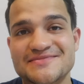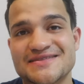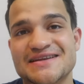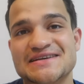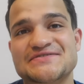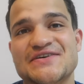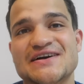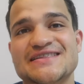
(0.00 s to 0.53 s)

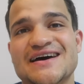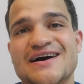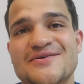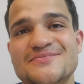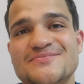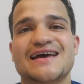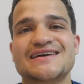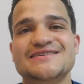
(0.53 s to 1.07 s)
Let's find
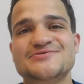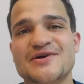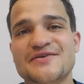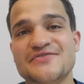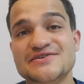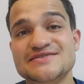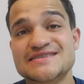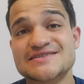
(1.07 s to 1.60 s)
out. Hey, it's
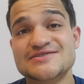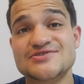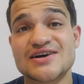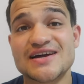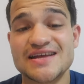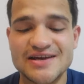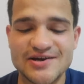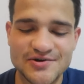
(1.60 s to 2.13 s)
Rafael
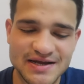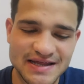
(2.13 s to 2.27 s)
Cintron here.